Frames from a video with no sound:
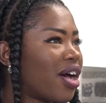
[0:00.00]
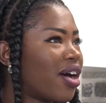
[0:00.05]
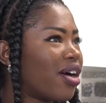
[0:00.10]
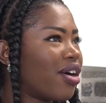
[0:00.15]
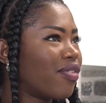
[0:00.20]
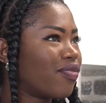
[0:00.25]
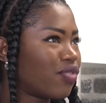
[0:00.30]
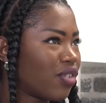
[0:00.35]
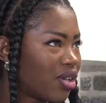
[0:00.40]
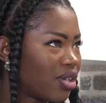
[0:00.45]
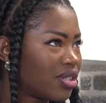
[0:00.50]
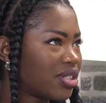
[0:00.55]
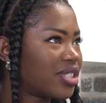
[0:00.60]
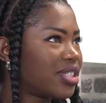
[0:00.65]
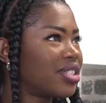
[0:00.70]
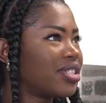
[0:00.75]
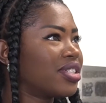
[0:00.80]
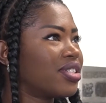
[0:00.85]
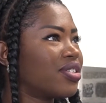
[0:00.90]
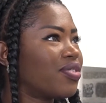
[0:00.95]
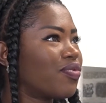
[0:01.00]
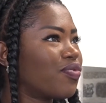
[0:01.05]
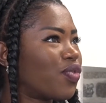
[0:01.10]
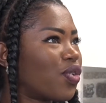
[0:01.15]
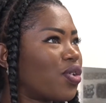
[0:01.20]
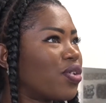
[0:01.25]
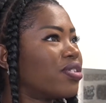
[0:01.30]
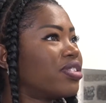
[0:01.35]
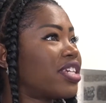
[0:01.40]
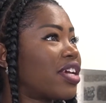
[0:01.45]
vault
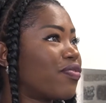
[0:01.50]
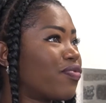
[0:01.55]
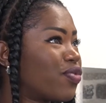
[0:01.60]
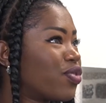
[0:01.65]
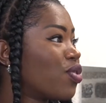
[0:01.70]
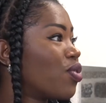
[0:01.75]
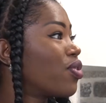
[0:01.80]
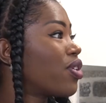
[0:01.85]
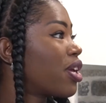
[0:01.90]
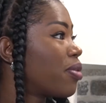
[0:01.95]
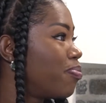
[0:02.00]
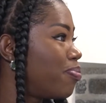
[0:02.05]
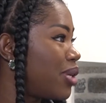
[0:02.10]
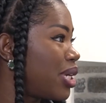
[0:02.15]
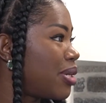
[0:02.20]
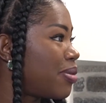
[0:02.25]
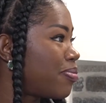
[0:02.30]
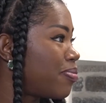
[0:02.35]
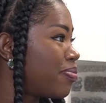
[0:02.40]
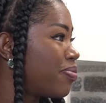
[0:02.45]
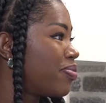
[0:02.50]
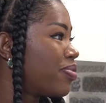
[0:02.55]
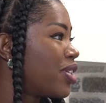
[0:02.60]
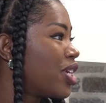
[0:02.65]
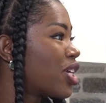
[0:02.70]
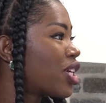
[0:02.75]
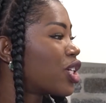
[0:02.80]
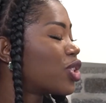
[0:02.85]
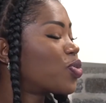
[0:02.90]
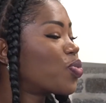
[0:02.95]
and floor and beam.
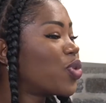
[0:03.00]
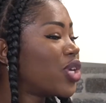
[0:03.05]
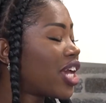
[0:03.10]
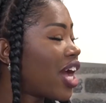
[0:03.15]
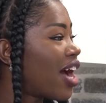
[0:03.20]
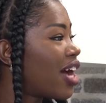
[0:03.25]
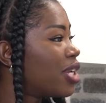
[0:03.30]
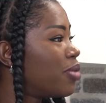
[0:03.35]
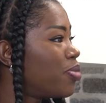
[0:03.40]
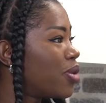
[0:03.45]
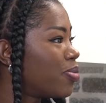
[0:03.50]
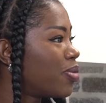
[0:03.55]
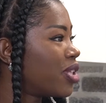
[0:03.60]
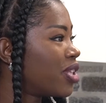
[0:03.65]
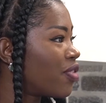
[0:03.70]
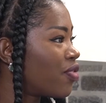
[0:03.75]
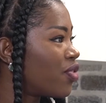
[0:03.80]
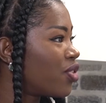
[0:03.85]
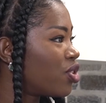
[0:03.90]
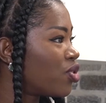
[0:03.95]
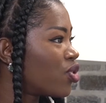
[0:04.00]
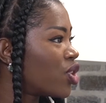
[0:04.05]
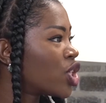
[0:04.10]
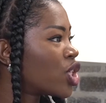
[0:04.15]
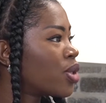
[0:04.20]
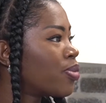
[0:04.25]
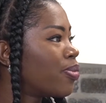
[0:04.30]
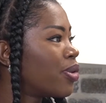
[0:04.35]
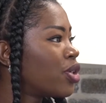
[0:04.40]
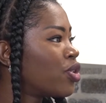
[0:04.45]
Because we had beam in the
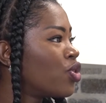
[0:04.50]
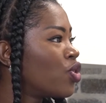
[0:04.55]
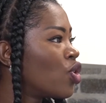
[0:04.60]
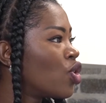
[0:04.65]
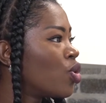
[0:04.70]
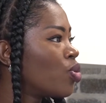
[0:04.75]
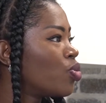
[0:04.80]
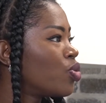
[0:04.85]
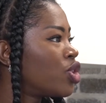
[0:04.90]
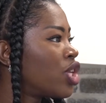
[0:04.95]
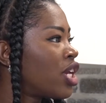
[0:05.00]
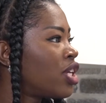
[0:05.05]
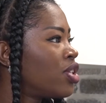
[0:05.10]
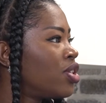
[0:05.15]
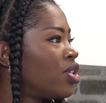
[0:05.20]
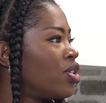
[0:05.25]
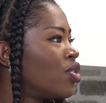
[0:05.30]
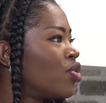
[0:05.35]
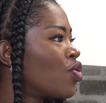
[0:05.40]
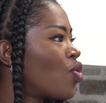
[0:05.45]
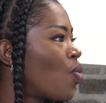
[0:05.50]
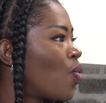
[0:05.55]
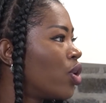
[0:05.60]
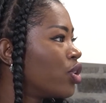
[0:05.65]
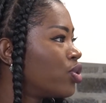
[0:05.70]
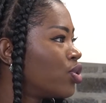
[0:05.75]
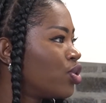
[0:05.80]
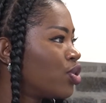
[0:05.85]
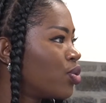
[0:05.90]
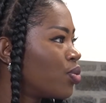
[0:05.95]
federation, but no, they didn't know
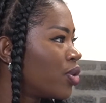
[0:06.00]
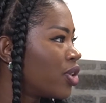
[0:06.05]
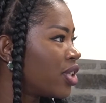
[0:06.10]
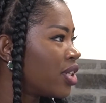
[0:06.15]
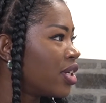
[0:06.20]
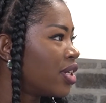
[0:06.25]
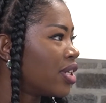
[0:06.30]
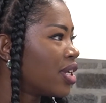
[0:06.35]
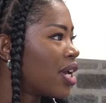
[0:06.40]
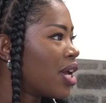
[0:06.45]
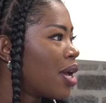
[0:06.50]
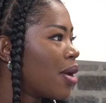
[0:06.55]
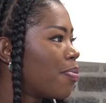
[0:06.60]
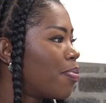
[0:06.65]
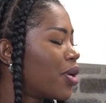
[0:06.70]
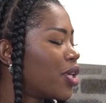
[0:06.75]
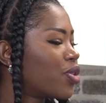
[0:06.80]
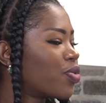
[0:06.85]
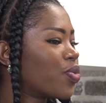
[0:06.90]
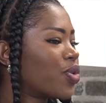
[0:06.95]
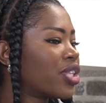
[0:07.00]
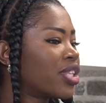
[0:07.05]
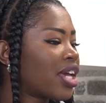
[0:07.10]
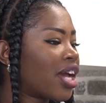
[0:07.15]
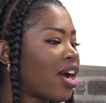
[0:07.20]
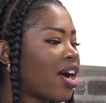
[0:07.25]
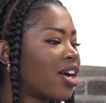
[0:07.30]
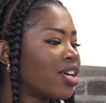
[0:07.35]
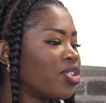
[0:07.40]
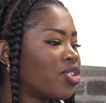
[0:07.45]
what to do with it. But when they
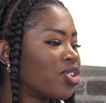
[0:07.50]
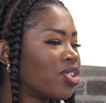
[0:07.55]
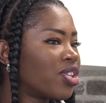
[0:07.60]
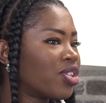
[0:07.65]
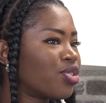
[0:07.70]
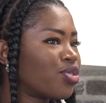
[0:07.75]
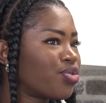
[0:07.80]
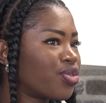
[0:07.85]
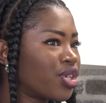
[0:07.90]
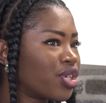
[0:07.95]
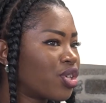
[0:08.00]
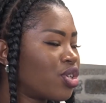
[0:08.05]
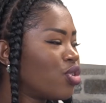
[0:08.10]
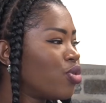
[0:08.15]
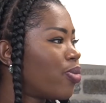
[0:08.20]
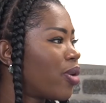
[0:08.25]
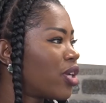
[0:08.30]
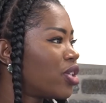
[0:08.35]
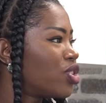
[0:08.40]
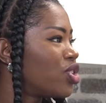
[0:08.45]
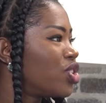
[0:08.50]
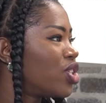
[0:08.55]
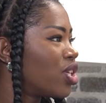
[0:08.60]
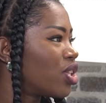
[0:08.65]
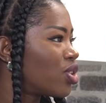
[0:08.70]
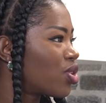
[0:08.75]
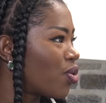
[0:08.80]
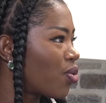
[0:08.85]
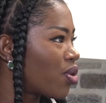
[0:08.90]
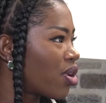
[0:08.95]
hired the 3 Cubans, she
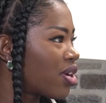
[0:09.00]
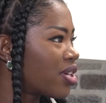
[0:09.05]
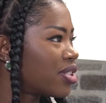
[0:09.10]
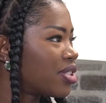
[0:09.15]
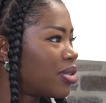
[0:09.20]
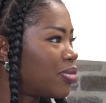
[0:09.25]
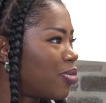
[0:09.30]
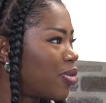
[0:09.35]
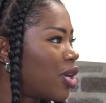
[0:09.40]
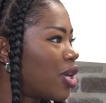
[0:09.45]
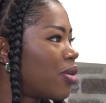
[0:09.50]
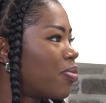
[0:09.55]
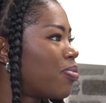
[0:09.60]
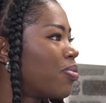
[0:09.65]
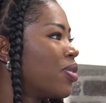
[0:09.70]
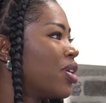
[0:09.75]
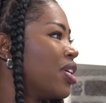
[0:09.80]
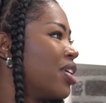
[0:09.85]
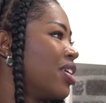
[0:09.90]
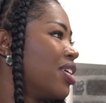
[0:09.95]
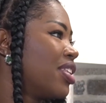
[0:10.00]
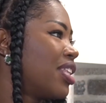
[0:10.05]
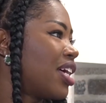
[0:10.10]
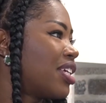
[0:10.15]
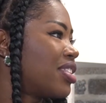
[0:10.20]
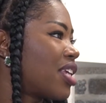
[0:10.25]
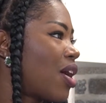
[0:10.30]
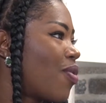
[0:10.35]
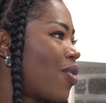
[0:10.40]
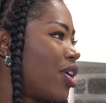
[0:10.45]
taught us beam.
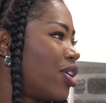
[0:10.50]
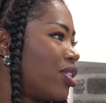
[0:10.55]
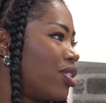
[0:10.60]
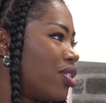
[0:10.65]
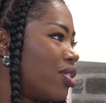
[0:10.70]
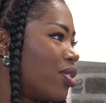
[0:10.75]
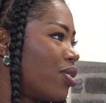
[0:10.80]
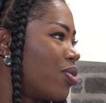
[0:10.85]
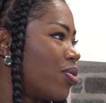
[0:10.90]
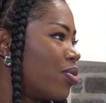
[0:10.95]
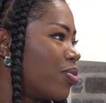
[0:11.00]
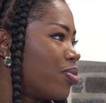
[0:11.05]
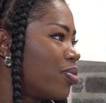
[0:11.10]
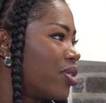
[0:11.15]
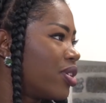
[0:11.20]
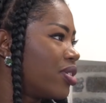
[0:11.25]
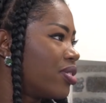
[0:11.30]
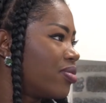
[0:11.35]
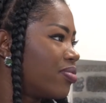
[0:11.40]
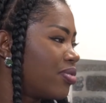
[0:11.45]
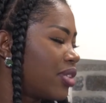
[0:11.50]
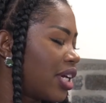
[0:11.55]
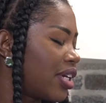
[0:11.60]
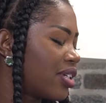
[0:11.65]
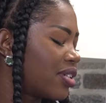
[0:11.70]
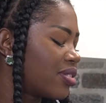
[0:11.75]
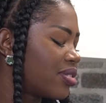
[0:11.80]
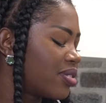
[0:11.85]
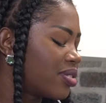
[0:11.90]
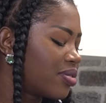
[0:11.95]
That's how I know,
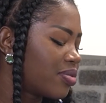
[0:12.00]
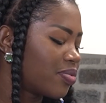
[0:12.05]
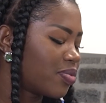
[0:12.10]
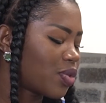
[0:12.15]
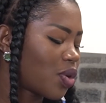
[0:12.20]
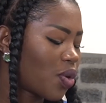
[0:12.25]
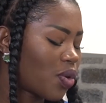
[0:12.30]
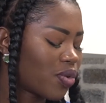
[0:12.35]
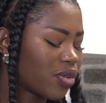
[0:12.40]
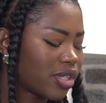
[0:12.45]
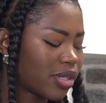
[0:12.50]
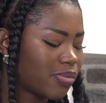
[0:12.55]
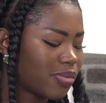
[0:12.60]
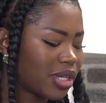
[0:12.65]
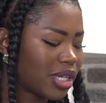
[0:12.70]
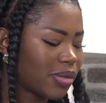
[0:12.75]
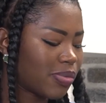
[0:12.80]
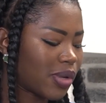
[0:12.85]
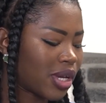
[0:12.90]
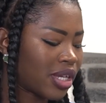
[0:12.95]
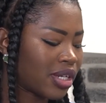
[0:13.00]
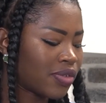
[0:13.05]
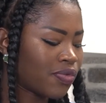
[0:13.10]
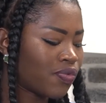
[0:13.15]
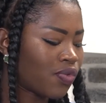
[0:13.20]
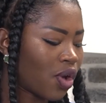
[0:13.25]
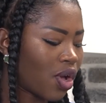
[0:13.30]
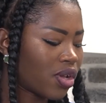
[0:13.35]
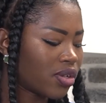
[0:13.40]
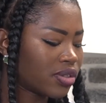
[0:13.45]
like, all the beam and
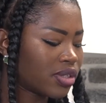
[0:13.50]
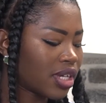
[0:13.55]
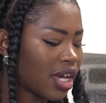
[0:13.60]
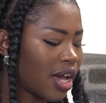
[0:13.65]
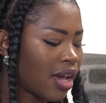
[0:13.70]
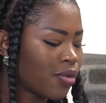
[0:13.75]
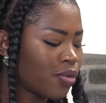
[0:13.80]
vault.